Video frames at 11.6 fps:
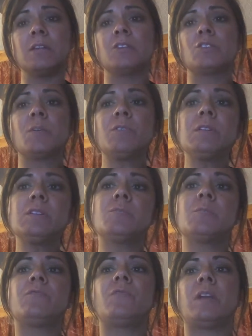Smoking has
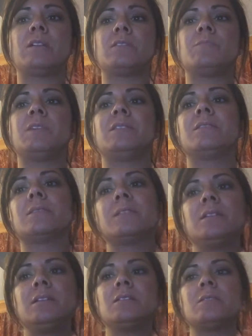been found to be the
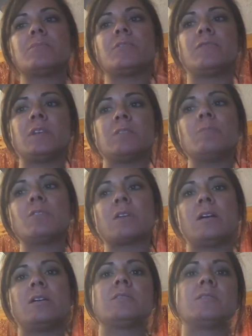leading and preventable
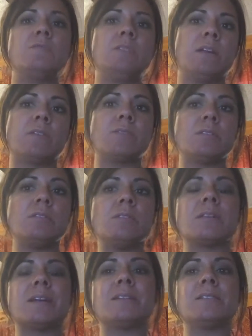cause of death in the
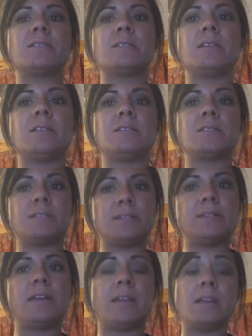United States
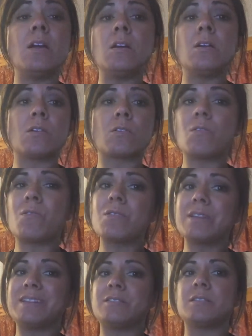today,
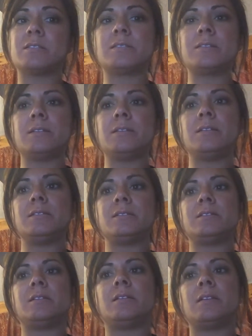according to the
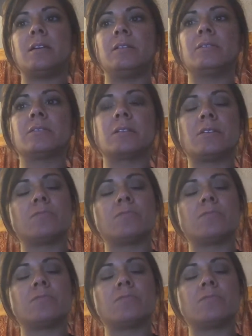CDC Health and